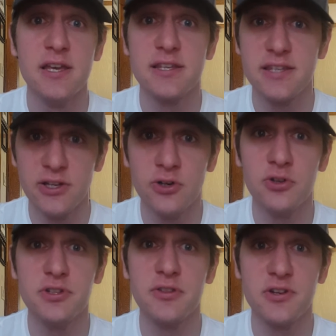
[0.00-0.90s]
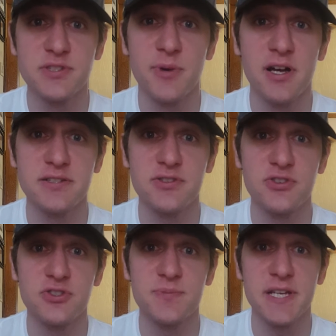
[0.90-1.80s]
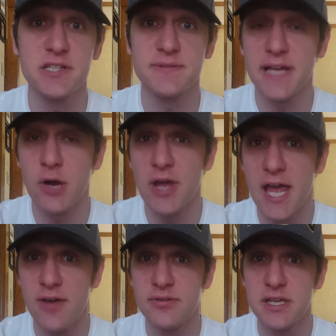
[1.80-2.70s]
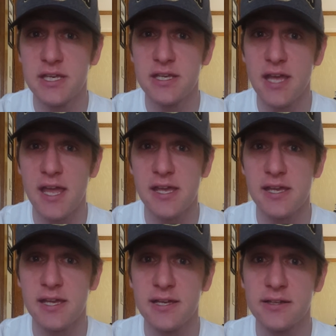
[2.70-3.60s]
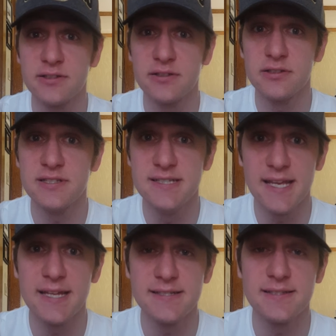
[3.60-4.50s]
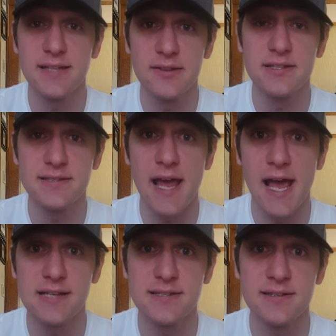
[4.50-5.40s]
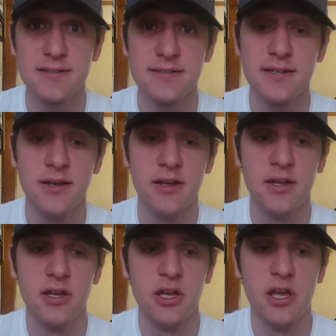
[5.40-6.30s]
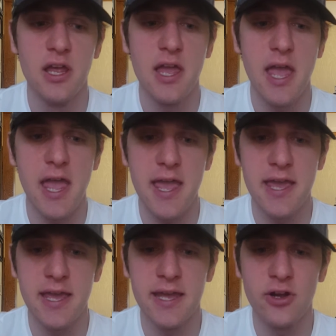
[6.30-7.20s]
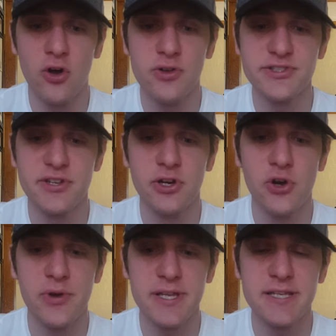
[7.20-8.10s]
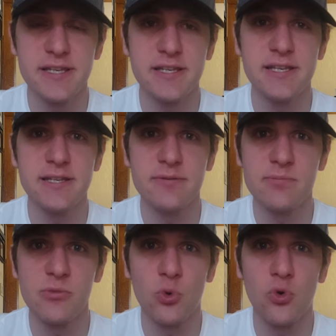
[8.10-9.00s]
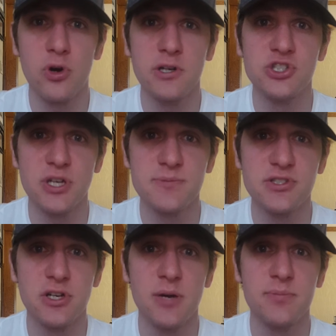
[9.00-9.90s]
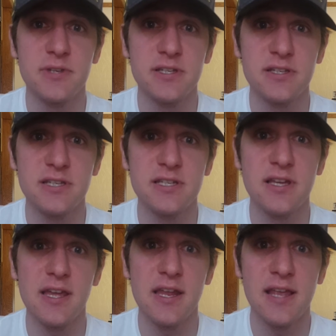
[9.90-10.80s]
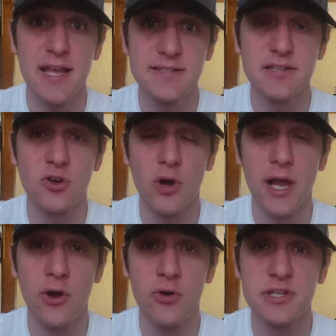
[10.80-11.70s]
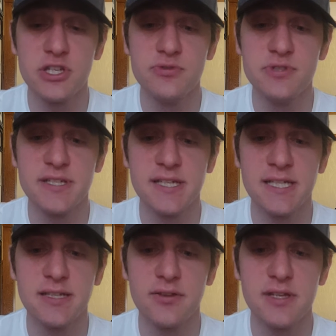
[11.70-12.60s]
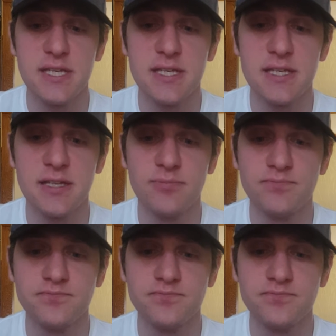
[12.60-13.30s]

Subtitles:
killed those monsters because of how heavy and dense this axe is. And also Thor jumps up, he hits the ground using the